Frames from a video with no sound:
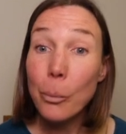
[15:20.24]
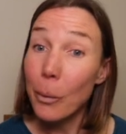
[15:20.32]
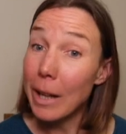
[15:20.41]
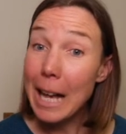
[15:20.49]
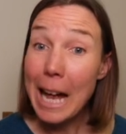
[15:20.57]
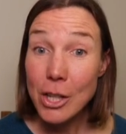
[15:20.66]

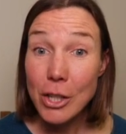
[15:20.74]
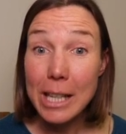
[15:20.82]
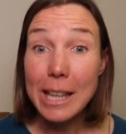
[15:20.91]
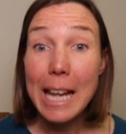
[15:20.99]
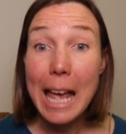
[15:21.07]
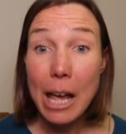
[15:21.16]
Well, actually,
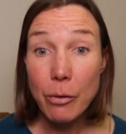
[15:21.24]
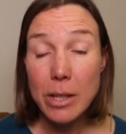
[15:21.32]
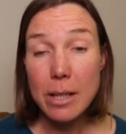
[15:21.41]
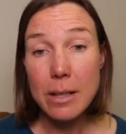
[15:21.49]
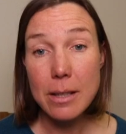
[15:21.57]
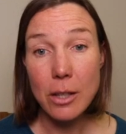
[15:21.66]
the
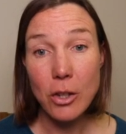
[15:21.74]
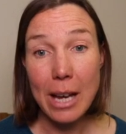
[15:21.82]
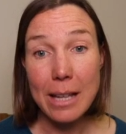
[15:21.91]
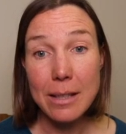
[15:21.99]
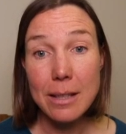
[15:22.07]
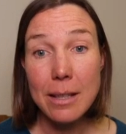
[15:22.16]
evidence
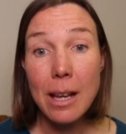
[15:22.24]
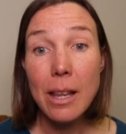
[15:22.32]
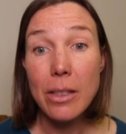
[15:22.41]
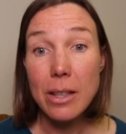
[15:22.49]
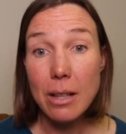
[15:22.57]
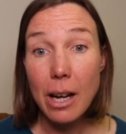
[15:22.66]
suggests
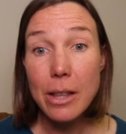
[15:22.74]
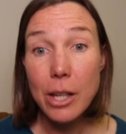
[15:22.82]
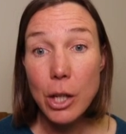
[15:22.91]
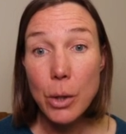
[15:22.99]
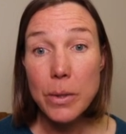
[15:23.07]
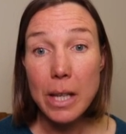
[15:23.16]
that either
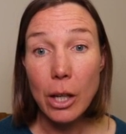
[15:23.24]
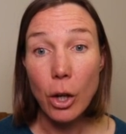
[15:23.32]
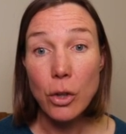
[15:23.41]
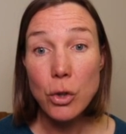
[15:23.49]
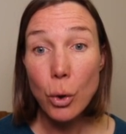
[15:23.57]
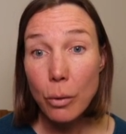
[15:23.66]
using
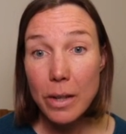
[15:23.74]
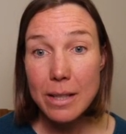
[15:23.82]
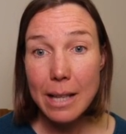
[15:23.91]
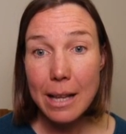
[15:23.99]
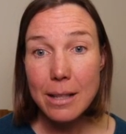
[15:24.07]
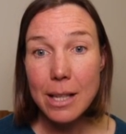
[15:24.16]

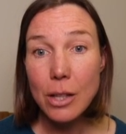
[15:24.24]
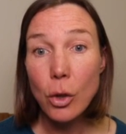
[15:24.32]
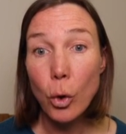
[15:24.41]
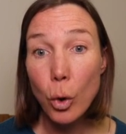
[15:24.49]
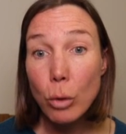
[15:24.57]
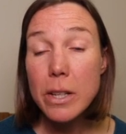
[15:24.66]
atorvastatin
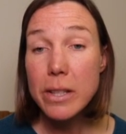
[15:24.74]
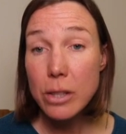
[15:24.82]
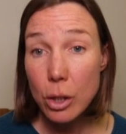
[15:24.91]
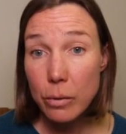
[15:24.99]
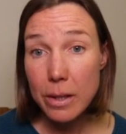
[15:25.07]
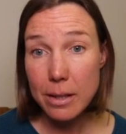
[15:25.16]
or
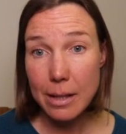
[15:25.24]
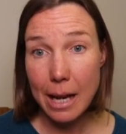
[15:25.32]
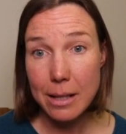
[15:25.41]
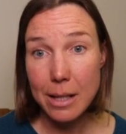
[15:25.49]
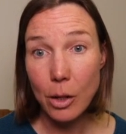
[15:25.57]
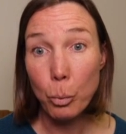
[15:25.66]

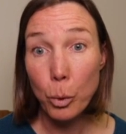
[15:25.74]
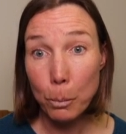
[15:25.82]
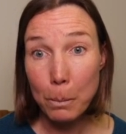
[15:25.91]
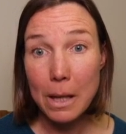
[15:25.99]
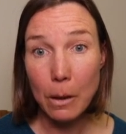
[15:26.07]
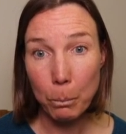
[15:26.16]
rosuvastatin
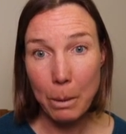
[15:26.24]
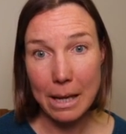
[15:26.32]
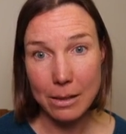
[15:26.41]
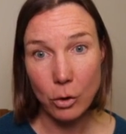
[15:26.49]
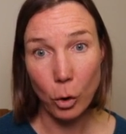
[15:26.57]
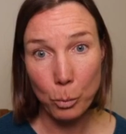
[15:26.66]
would be the
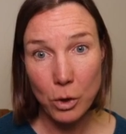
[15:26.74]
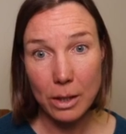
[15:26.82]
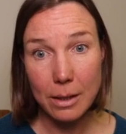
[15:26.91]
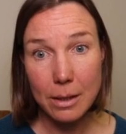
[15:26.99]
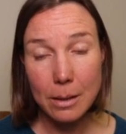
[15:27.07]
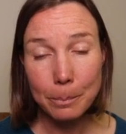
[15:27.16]
best
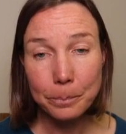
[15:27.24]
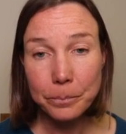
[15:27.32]
options.